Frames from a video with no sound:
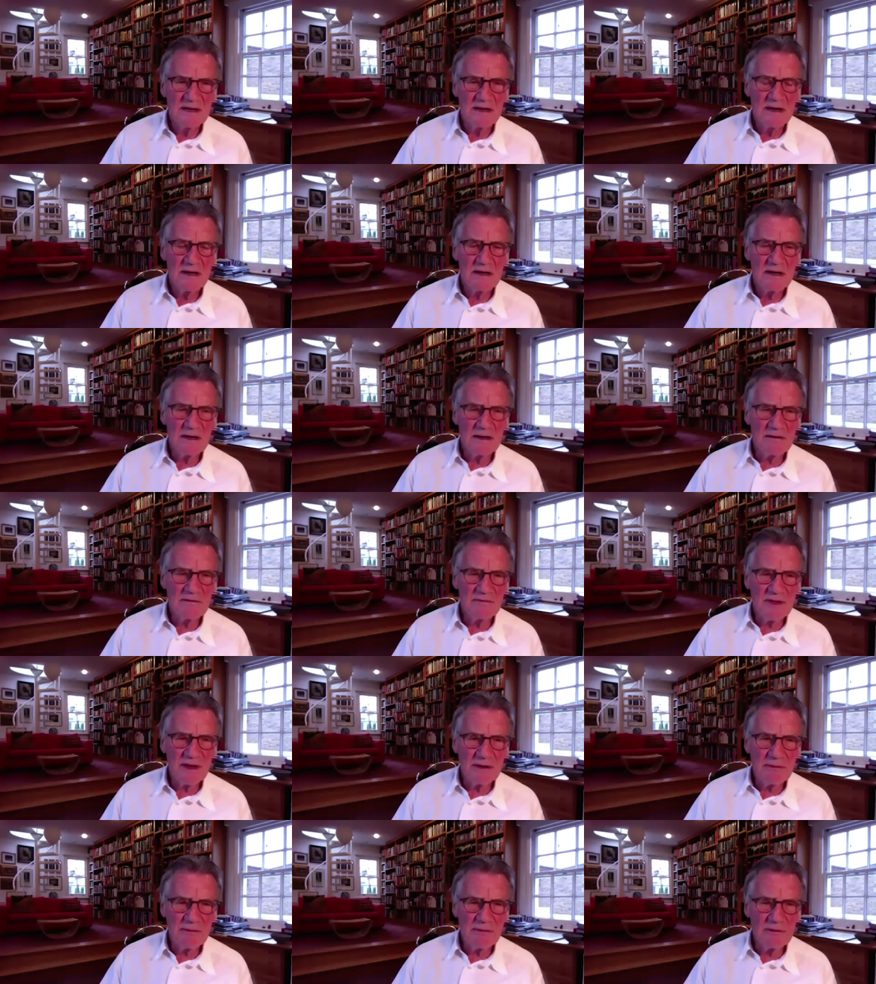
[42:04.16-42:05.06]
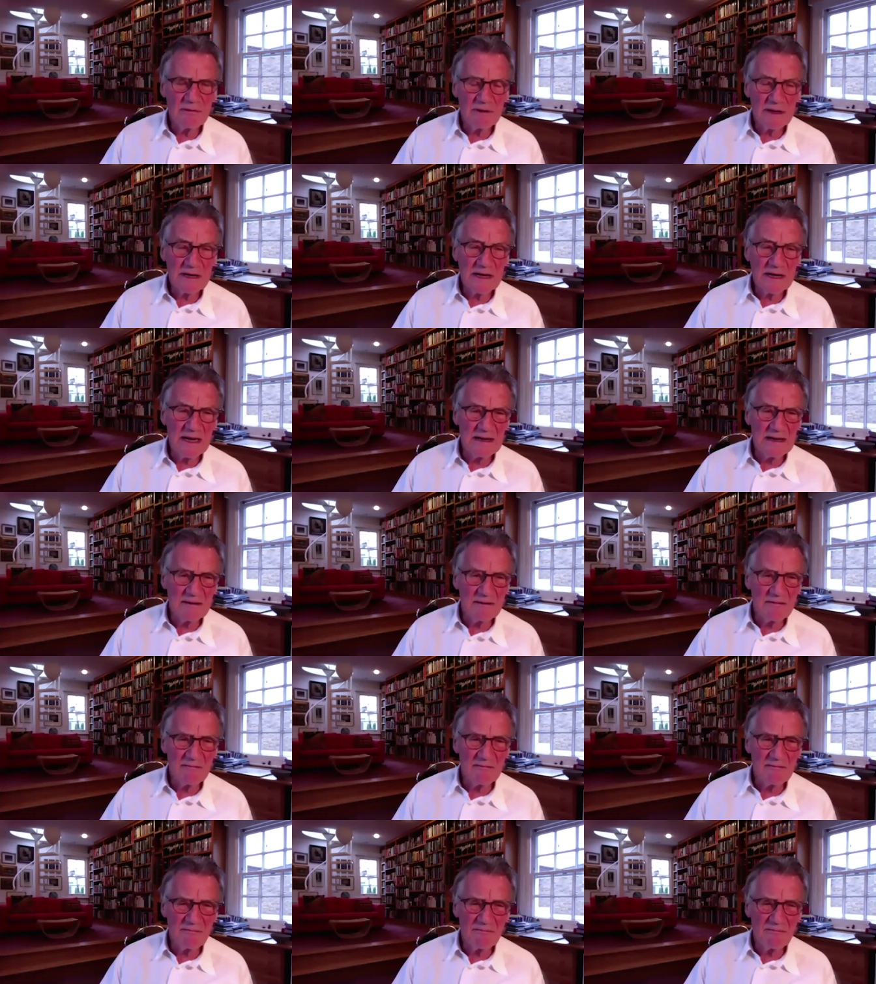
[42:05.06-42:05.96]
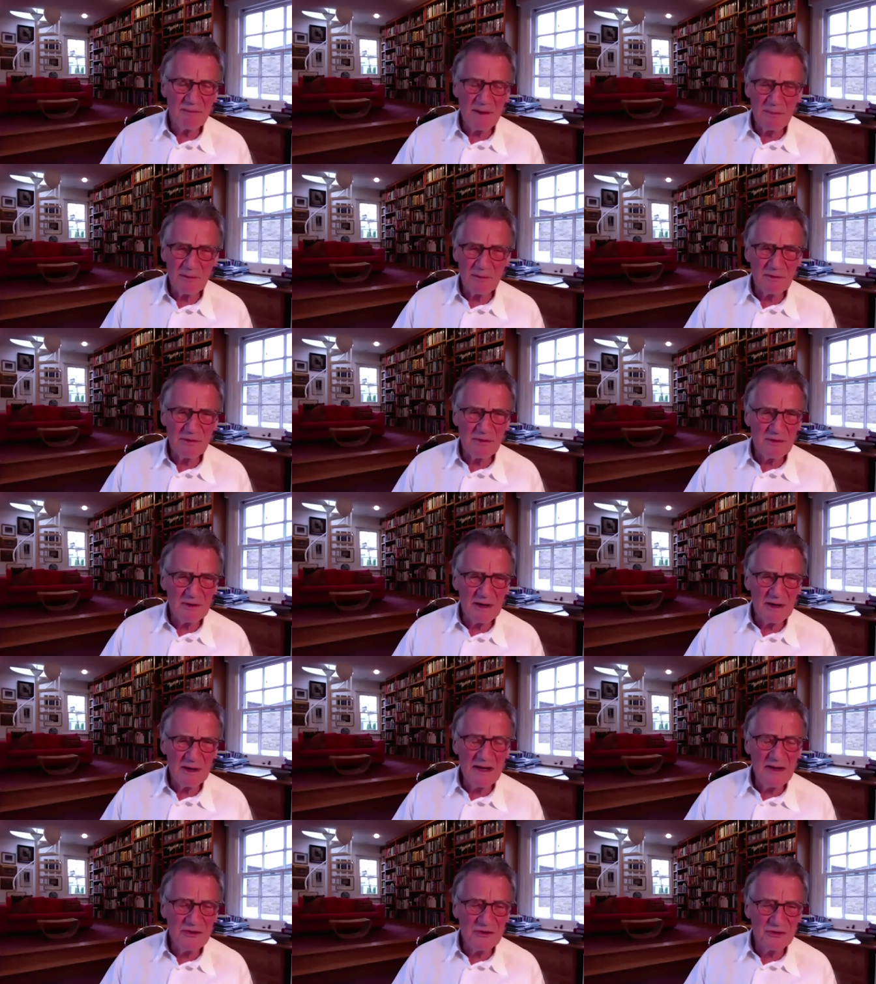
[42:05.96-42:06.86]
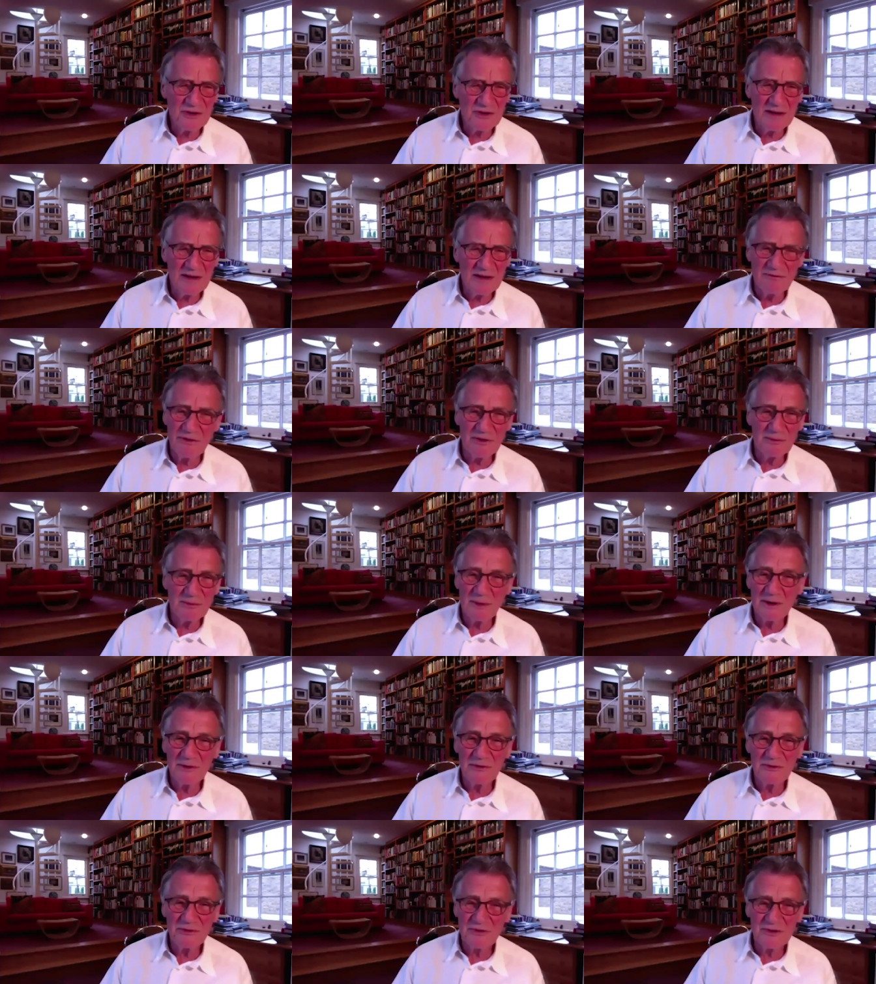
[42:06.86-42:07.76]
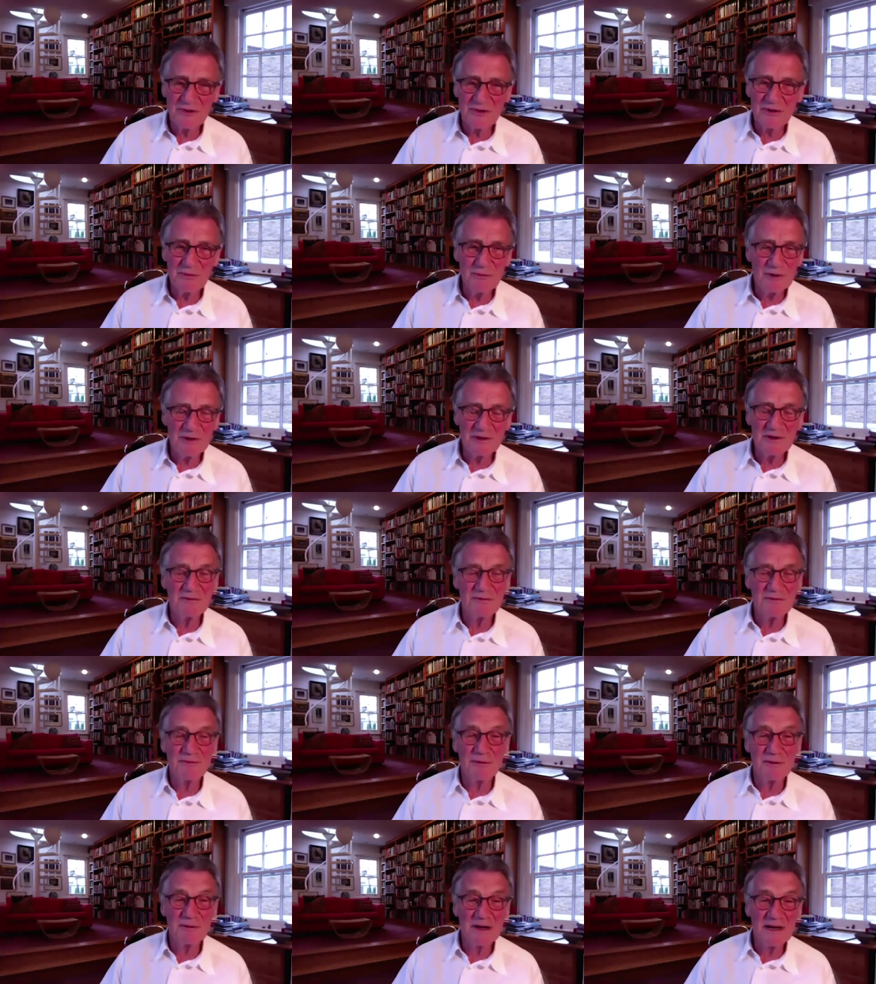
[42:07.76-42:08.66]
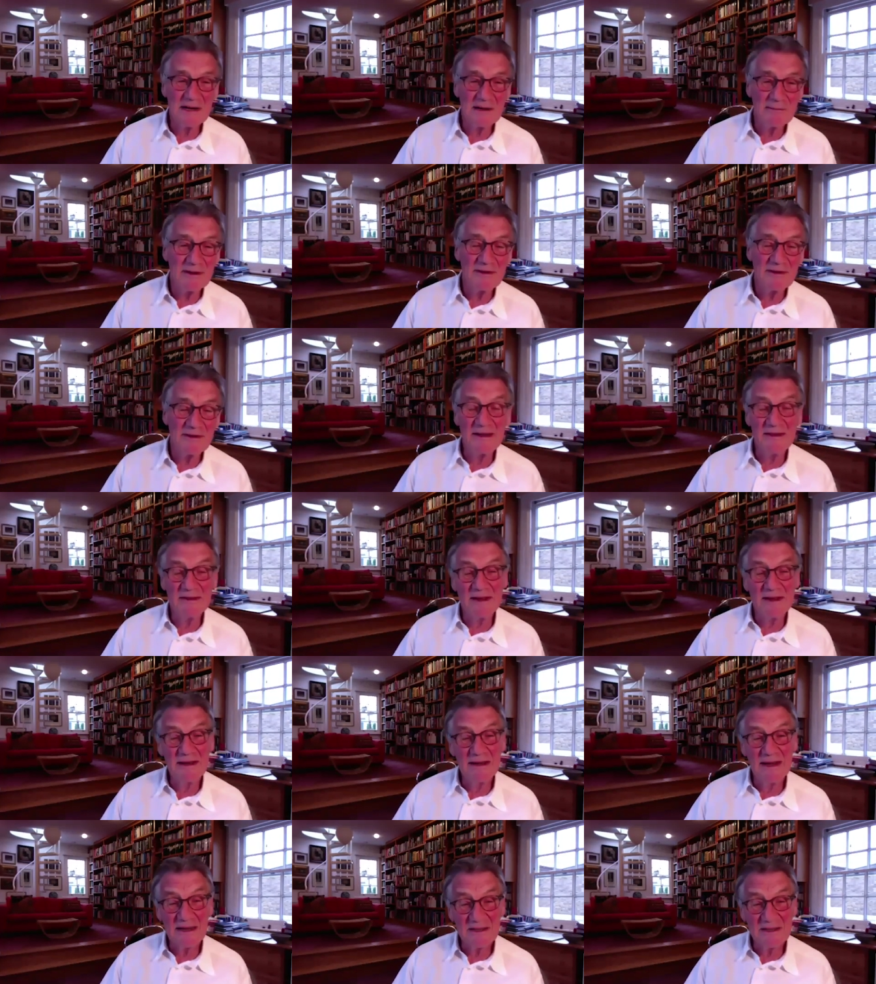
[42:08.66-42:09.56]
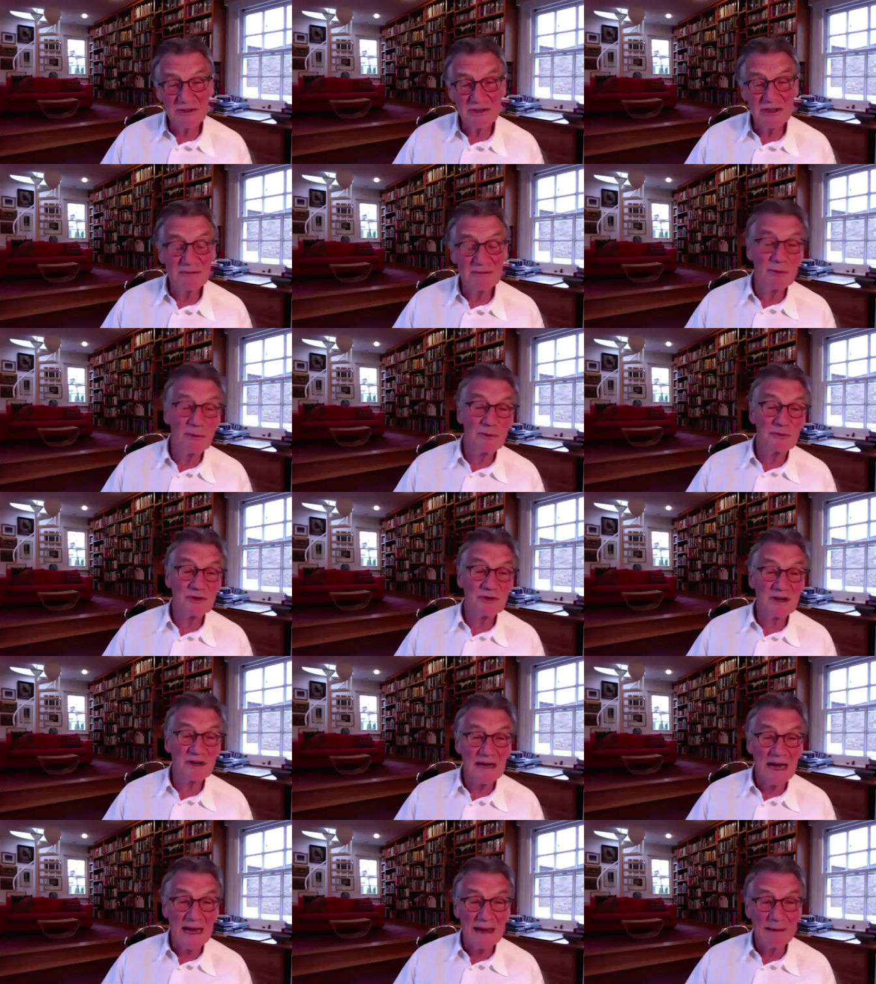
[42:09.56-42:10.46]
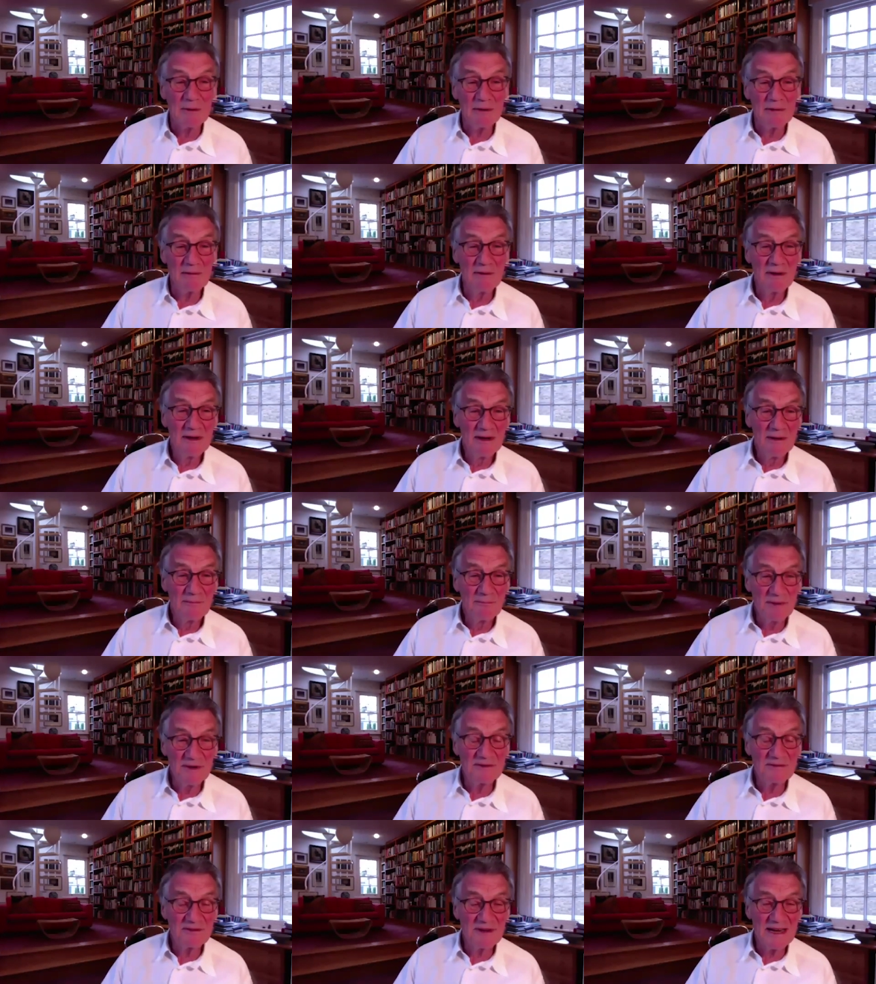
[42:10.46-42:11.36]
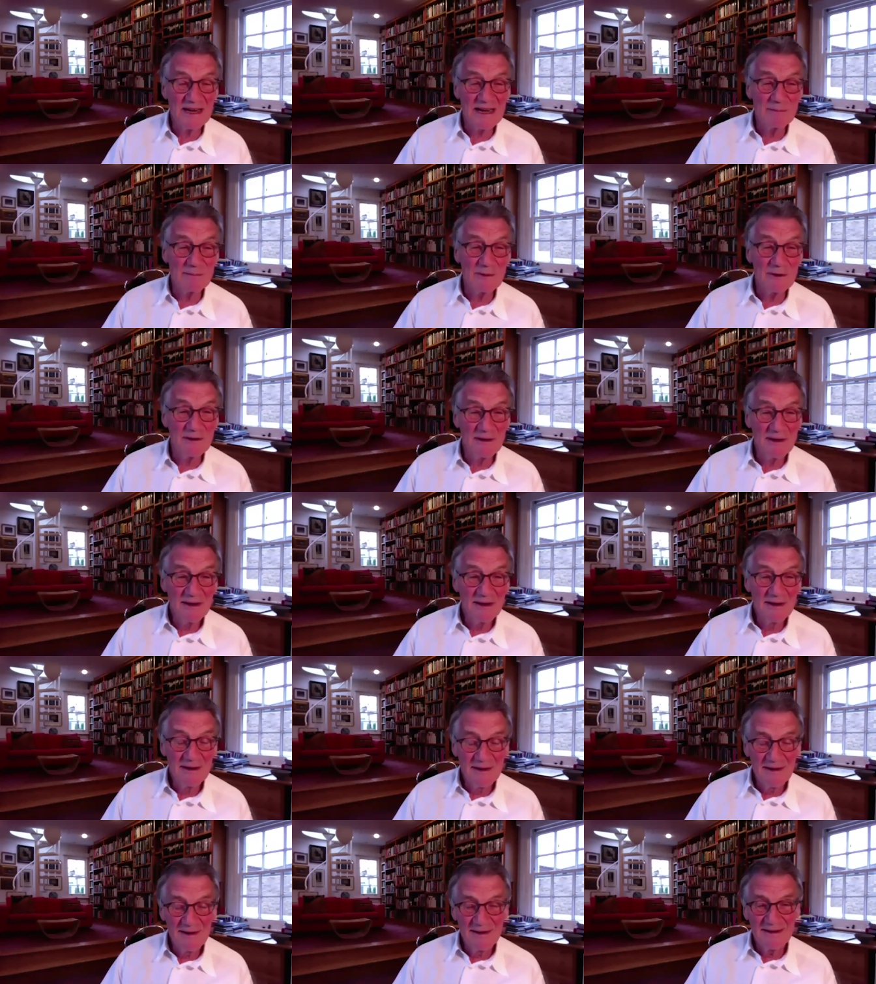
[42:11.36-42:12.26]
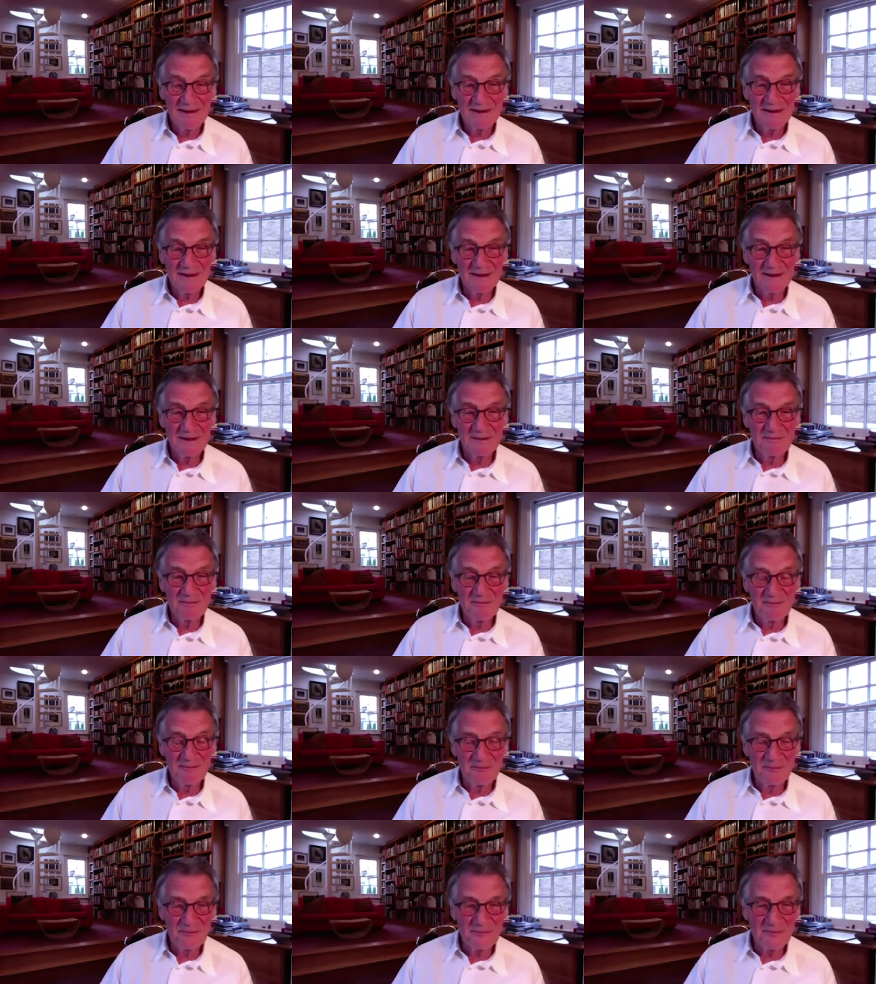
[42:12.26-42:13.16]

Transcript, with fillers: uh, they were again people with the least give you the most. It's so wonderful. And anyway, they, would actually bought a camel, bit of camel, um,